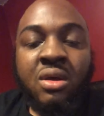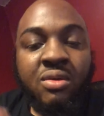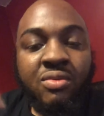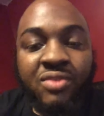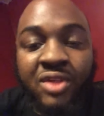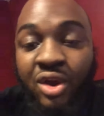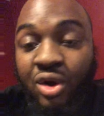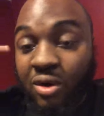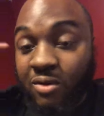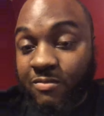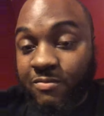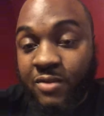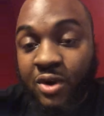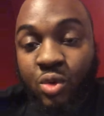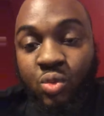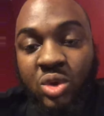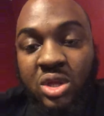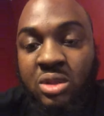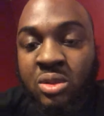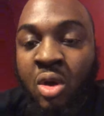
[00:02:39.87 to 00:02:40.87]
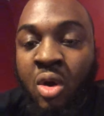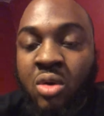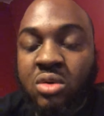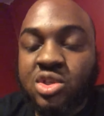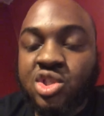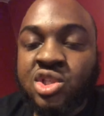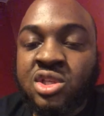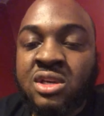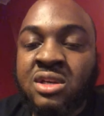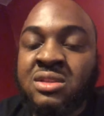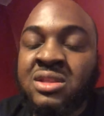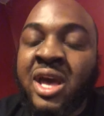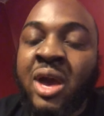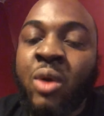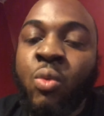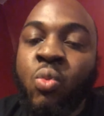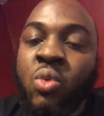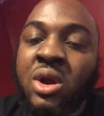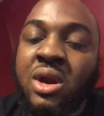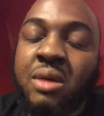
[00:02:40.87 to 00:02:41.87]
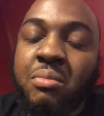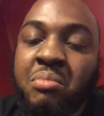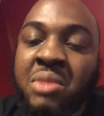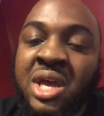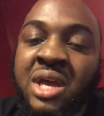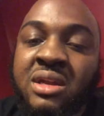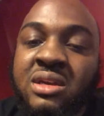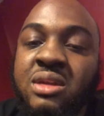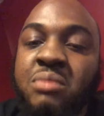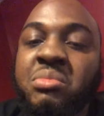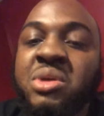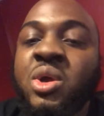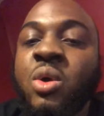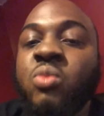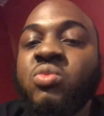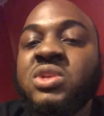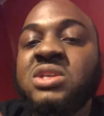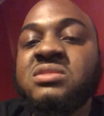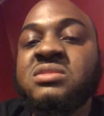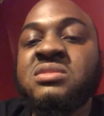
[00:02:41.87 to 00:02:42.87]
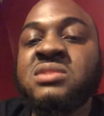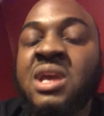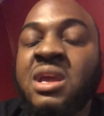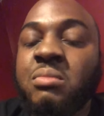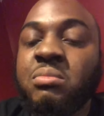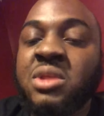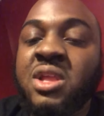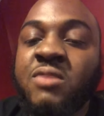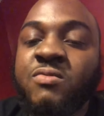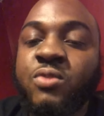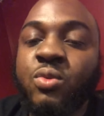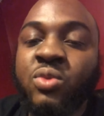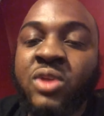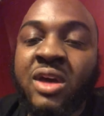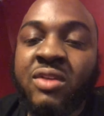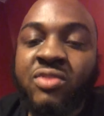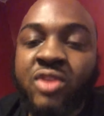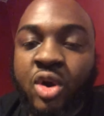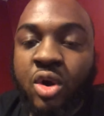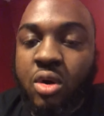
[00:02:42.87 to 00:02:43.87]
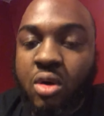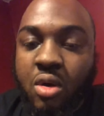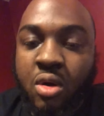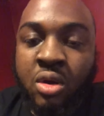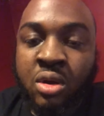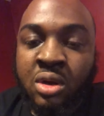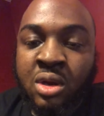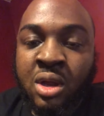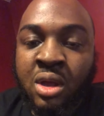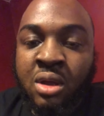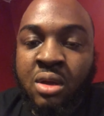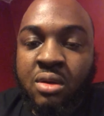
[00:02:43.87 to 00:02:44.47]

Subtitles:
that are very logic, that want a man to be on the same level that they're on.